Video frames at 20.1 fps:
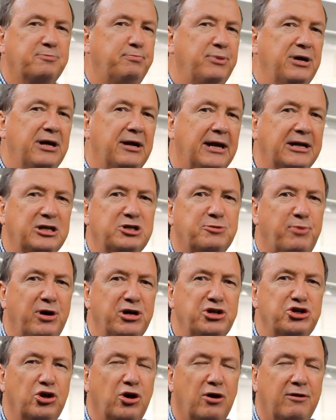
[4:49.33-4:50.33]
be an
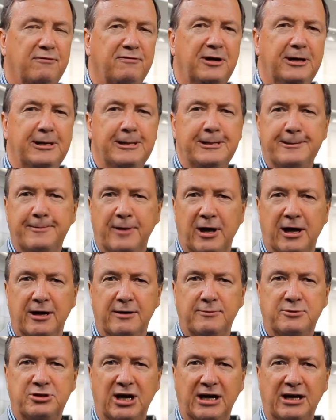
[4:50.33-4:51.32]
expression of
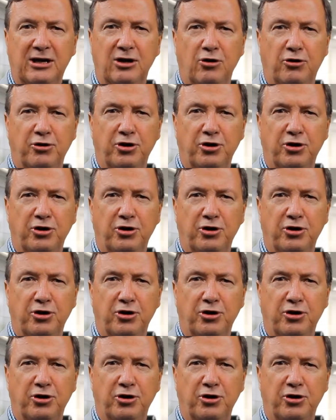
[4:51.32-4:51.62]
taking